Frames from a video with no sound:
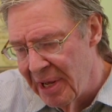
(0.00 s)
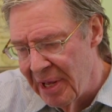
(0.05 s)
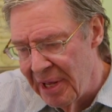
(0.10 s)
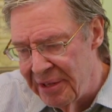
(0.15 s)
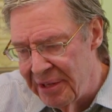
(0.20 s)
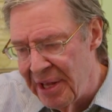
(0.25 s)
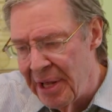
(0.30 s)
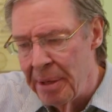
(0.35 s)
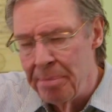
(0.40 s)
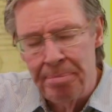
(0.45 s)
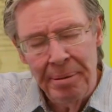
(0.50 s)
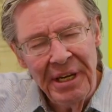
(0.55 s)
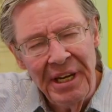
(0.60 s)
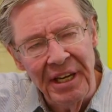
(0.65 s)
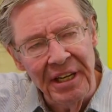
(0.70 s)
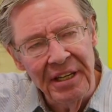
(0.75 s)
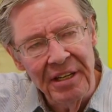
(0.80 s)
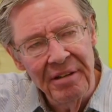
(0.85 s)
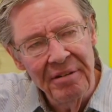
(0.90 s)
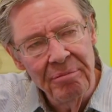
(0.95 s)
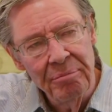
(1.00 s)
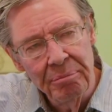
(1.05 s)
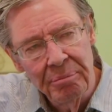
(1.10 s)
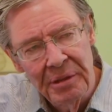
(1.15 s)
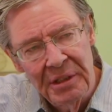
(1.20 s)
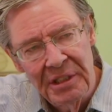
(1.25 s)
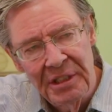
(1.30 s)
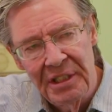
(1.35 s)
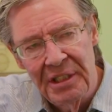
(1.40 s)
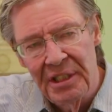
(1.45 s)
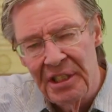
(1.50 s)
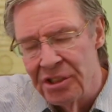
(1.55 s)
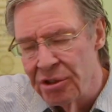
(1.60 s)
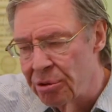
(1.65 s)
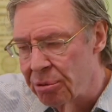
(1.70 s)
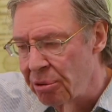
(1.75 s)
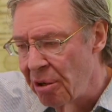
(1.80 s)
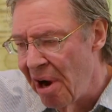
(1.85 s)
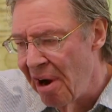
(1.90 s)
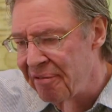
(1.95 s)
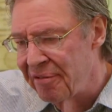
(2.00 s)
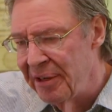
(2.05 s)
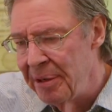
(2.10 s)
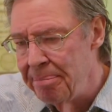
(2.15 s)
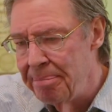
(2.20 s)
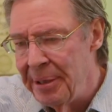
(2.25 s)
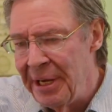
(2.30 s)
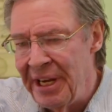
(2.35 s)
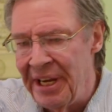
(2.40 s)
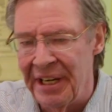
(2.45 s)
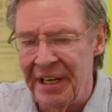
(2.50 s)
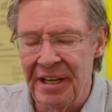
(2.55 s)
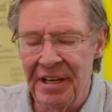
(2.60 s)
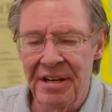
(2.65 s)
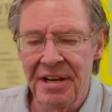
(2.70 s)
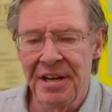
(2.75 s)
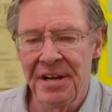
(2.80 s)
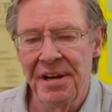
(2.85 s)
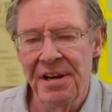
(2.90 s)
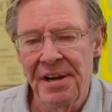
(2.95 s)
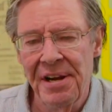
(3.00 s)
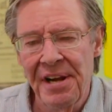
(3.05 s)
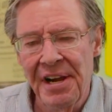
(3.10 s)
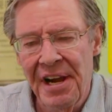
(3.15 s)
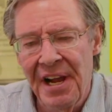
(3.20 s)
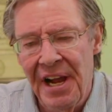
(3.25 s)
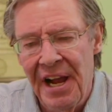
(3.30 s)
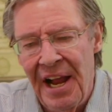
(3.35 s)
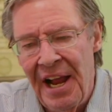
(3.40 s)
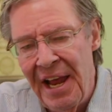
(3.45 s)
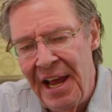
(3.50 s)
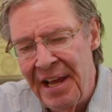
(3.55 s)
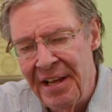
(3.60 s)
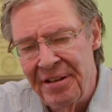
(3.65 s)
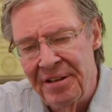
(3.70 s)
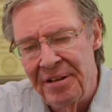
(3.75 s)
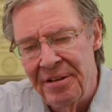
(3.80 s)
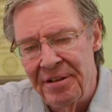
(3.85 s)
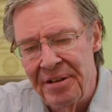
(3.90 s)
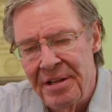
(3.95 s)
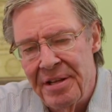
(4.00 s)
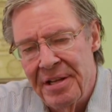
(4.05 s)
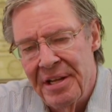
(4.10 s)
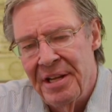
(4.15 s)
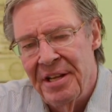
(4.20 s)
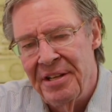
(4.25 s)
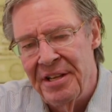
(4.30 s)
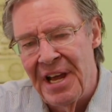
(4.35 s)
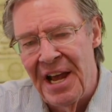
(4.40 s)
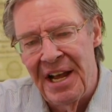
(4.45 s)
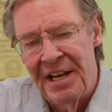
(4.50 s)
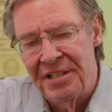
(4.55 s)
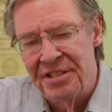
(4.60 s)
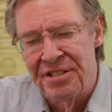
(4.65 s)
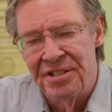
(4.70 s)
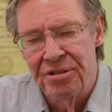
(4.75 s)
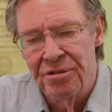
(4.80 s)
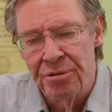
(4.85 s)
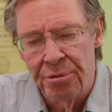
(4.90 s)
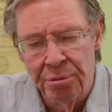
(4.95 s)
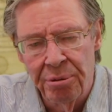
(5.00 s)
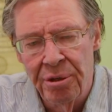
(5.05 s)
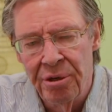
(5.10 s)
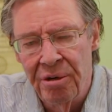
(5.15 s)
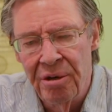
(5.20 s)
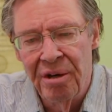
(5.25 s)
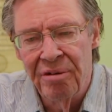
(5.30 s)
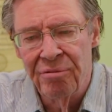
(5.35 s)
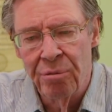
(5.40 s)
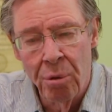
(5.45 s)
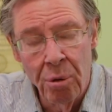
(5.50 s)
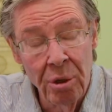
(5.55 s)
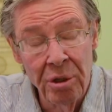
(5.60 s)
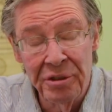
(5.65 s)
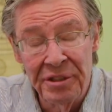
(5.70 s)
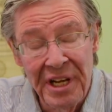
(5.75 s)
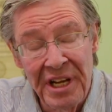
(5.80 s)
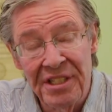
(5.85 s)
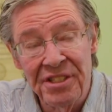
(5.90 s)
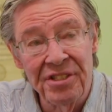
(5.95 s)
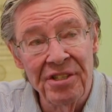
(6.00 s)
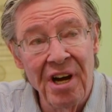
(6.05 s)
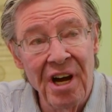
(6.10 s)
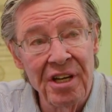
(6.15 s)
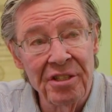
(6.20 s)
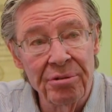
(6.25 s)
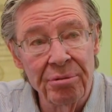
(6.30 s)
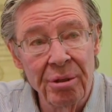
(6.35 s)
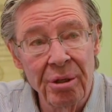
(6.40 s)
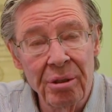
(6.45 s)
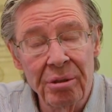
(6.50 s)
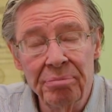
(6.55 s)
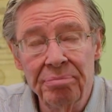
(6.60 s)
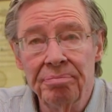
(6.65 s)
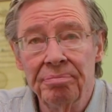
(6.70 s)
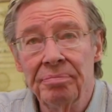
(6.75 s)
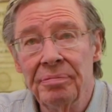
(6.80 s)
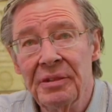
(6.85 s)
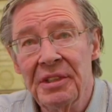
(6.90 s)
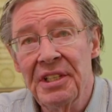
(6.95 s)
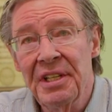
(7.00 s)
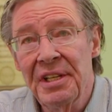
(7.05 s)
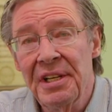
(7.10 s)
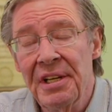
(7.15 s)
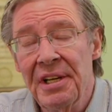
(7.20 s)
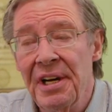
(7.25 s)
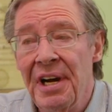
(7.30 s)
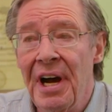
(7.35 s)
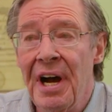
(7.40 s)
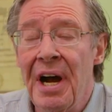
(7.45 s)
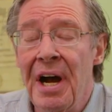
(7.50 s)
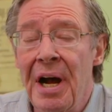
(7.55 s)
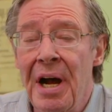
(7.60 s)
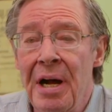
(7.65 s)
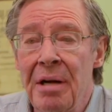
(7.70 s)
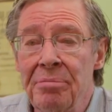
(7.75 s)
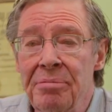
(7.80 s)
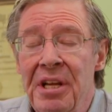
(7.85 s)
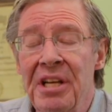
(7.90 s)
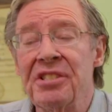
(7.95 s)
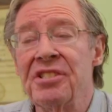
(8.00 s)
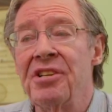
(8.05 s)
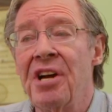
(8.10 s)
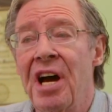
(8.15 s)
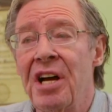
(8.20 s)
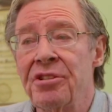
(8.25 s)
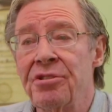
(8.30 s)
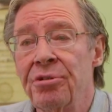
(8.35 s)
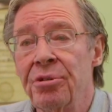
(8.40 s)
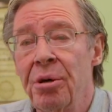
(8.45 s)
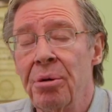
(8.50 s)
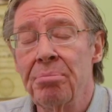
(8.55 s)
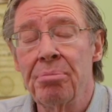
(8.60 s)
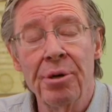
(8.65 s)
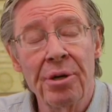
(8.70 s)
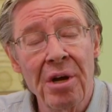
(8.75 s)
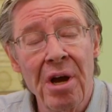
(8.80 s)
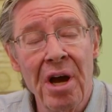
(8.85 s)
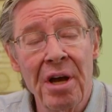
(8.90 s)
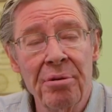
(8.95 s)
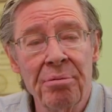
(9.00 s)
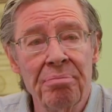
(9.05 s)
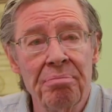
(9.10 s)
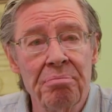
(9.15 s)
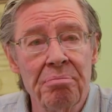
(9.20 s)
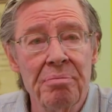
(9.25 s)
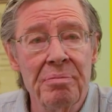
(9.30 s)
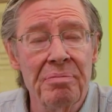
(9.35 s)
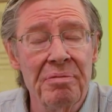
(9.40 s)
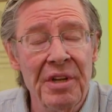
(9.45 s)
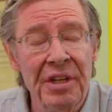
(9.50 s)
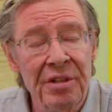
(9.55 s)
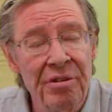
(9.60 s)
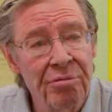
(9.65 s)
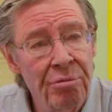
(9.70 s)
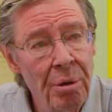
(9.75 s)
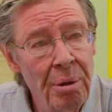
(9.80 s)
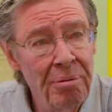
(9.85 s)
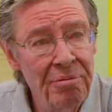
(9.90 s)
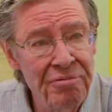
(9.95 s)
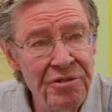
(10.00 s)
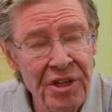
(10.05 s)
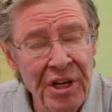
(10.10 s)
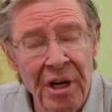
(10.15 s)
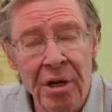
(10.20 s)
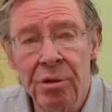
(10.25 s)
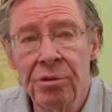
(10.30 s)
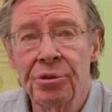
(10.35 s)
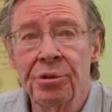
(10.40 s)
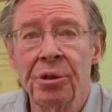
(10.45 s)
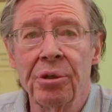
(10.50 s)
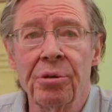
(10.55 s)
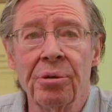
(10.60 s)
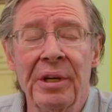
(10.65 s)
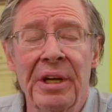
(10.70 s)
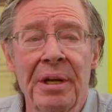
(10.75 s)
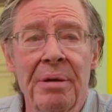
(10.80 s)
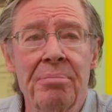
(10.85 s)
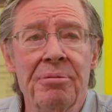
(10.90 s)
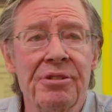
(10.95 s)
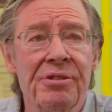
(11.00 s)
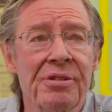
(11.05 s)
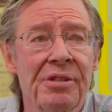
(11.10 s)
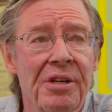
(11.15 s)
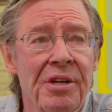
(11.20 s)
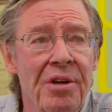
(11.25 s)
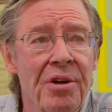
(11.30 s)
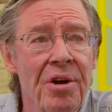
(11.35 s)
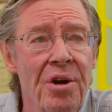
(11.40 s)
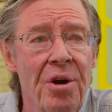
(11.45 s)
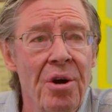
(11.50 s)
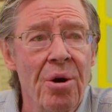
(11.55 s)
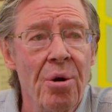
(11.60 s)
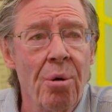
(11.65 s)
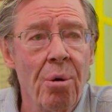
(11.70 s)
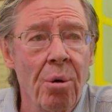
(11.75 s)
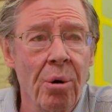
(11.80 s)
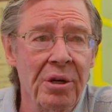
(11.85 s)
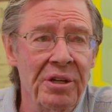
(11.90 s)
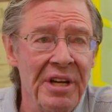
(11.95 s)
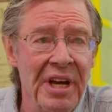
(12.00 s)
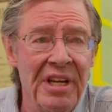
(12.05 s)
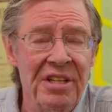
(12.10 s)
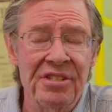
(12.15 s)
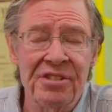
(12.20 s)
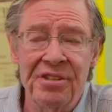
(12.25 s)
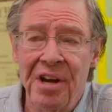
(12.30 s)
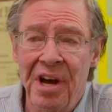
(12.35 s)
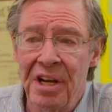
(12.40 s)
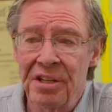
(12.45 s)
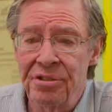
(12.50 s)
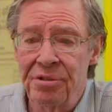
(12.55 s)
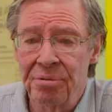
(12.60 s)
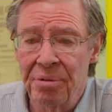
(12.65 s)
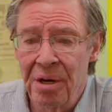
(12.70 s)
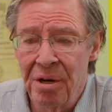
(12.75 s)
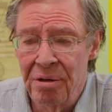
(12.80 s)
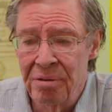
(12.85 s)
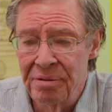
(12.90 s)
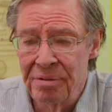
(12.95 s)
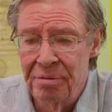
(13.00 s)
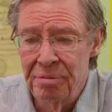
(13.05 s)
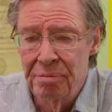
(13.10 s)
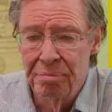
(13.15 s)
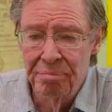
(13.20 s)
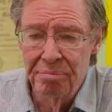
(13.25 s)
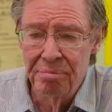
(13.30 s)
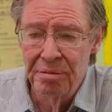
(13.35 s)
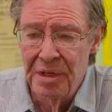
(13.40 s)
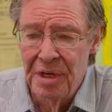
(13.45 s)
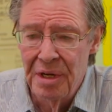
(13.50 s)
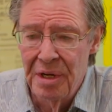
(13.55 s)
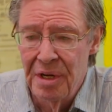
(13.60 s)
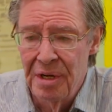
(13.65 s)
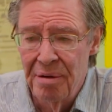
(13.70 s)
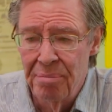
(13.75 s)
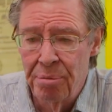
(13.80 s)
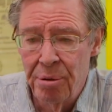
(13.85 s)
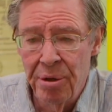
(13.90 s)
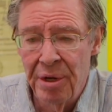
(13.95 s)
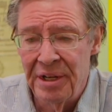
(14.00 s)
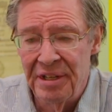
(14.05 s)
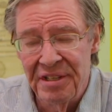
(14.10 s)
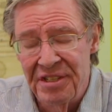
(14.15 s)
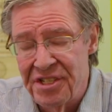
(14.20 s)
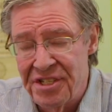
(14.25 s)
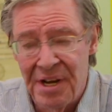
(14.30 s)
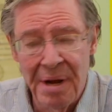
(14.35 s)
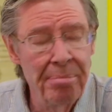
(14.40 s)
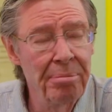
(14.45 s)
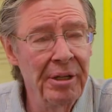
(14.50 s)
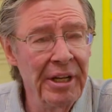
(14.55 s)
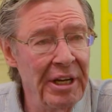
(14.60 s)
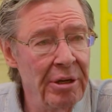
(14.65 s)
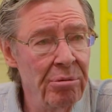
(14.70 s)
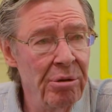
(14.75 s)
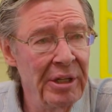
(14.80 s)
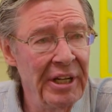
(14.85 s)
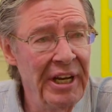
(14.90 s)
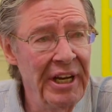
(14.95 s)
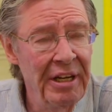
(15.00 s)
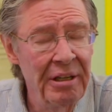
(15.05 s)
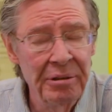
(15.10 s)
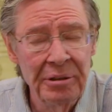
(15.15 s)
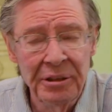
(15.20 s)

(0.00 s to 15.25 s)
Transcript: then a peak. Trough and a peak. And that's true of oral testosterone, testosterone put on in the form of gels or creams, or testosterone put sublingually.